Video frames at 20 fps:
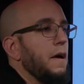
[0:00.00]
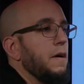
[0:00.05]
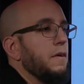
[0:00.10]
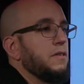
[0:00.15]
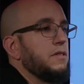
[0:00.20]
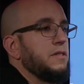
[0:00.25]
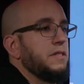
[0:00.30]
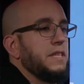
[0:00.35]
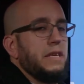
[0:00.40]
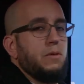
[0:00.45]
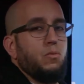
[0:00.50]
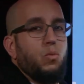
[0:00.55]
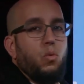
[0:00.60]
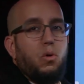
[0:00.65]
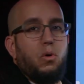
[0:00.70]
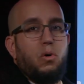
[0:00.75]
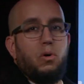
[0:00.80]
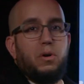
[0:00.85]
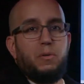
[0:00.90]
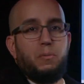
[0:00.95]

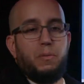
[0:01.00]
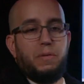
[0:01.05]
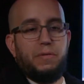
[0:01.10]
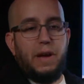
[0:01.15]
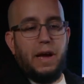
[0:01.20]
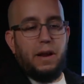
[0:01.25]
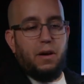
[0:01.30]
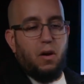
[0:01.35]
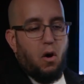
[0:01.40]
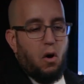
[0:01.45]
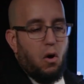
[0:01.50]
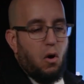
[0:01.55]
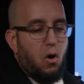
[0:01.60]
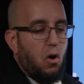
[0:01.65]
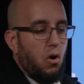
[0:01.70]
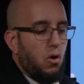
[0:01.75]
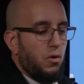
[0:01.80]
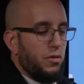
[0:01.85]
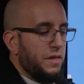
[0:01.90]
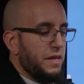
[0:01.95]
SeaWorld, and we've got
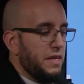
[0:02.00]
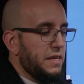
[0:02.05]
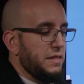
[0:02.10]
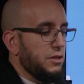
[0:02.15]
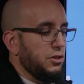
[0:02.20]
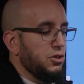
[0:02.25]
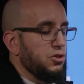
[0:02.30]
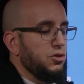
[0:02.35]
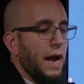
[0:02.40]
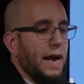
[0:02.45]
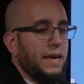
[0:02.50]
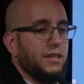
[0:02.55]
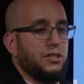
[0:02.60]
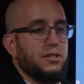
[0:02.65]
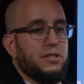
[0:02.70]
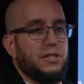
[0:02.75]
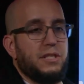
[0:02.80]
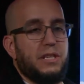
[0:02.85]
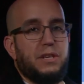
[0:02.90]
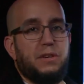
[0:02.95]
all these
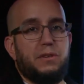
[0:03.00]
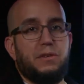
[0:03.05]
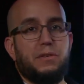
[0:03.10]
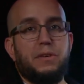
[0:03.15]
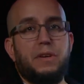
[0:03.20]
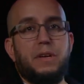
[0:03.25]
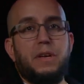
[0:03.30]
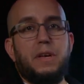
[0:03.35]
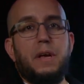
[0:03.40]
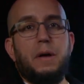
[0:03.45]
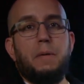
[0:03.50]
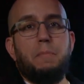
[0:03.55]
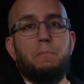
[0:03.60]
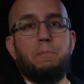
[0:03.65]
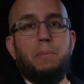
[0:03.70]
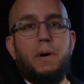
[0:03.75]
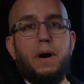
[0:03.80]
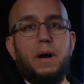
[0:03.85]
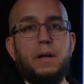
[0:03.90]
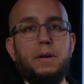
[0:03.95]
attractions here.
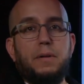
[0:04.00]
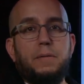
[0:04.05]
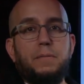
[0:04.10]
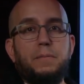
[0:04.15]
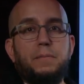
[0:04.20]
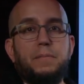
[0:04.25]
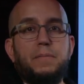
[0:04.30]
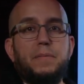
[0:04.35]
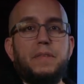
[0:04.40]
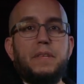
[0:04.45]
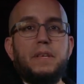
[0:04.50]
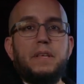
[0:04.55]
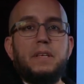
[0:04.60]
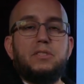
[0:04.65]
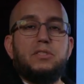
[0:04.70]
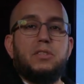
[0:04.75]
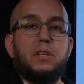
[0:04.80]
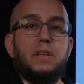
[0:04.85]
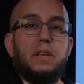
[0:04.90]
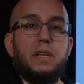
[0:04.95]
But
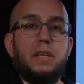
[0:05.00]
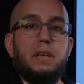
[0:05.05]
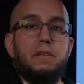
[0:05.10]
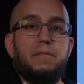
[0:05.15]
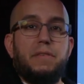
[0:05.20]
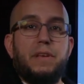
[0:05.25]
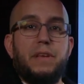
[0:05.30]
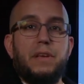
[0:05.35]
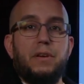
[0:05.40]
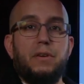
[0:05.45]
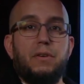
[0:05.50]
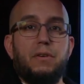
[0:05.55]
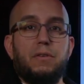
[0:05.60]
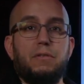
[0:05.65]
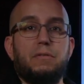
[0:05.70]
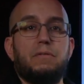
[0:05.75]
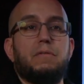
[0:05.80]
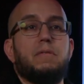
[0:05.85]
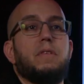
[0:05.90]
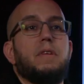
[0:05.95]
to live
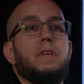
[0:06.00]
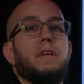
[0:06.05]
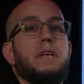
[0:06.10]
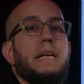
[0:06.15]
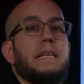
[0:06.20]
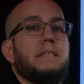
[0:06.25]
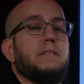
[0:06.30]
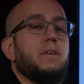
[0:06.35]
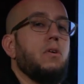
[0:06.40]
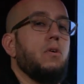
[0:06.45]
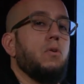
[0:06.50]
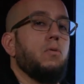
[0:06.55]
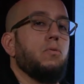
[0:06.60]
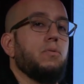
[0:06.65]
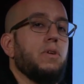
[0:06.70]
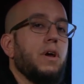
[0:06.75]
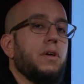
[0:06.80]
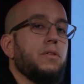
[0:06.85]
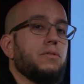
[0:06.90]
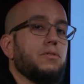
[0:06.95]
here is a whole
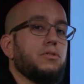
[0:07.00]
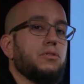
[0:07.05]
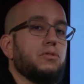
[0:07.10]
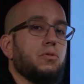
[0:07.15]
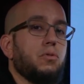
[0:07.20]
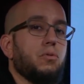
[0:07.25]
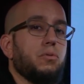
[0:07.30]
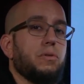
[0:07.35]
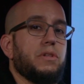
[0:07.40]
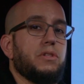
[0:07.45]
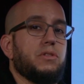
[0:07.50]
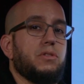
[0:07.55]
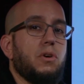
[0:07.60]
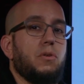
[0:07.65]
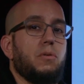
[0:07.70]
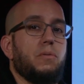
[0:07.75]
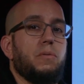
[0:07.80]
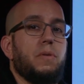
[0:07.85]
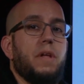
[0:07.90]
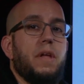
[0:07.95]
nother story.
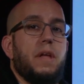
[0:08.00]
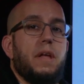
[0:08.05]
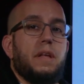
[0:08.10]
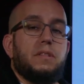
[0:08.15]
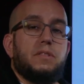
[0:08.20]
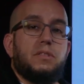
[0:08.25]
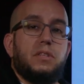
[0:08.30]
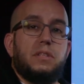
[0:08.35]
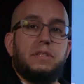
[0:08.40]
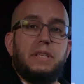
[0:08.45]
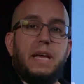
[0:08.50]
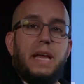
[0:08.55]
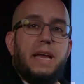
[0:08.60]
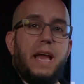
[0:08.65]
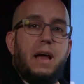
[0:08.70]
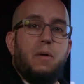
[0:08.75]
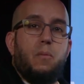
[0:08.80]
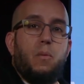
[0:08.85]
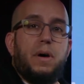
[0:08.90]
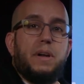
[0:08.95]
So today
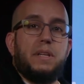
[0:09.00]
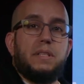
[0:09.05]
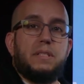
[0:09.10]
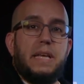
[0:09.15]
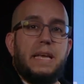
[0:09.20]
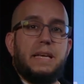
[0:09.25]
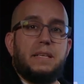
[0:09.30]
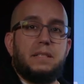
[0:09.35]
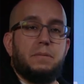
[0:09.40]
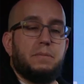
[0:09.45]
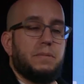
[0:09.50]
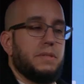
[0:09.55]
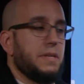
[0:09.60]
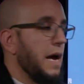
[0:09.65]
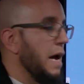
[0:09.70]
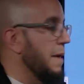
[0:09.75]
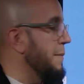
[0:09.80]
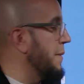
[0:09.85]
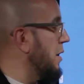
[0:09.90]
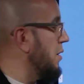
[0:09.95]
I want to take some
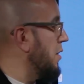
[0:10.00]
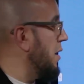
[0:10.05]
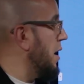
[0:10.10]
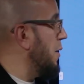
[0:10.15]
time out.